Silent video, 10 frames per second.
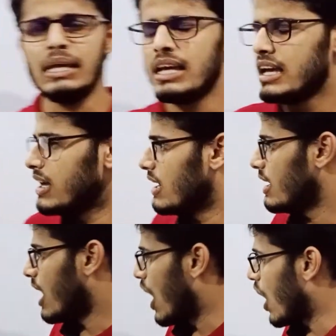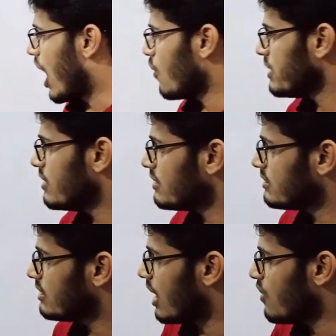how we
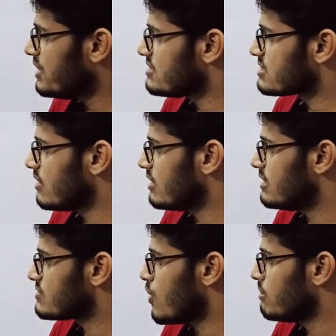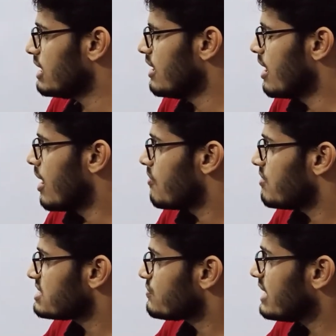discovered this formula? First, we
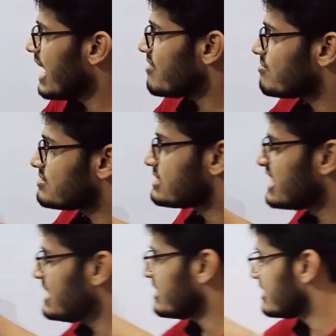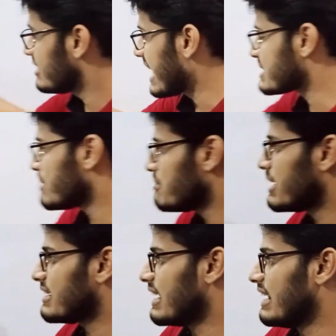have seen experimentally
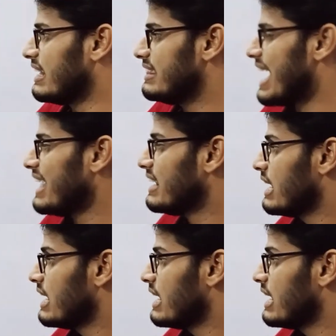that if